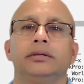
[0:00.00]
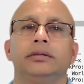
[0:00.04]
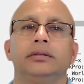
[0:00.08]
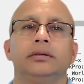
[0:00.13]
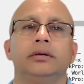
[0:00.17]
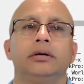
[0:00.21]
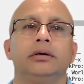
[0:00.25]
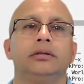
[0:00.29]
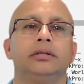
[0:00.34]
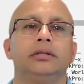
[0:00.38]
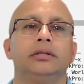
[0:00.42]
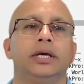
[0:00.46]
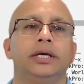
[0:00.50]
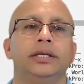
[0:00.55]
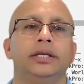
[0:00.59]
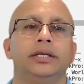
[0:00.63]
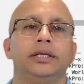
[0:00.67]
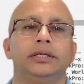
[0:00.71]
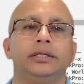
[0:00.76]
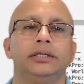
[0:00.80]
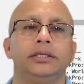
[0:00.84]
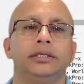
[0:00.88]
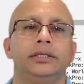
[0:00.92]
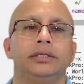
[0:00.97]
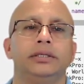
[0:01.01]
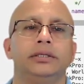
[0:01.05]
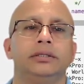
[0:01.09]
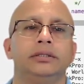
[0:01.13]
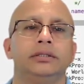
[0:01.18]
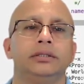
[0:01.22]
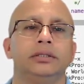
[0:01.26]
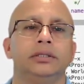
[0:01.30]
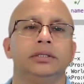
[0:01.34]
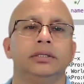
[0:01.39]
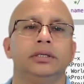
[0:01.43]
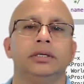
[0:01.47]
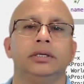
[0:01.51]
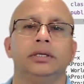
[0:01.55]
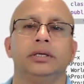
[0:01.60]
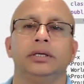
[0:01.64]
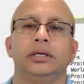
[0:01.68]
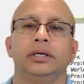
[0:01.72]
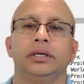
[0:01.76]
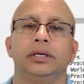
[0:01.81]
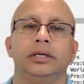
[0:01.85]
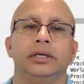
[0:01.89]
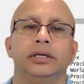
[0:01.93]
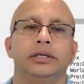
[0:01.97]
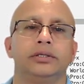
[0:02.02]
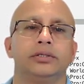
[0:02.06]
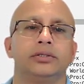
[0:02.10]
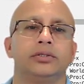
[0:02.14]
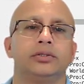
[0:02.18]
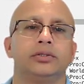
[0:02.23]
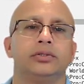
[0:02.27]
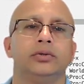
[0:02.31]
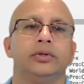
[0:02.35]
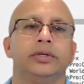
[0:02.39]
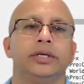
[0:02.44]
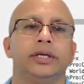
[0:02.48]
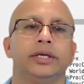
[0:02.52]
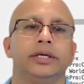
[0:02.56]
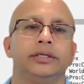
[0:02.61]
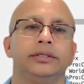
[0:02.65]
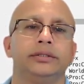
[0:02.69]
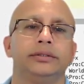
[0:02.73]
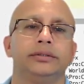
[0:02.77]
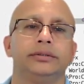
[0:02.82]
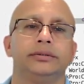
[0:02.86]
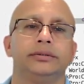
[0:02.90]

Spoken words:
on the editor. It's doing it.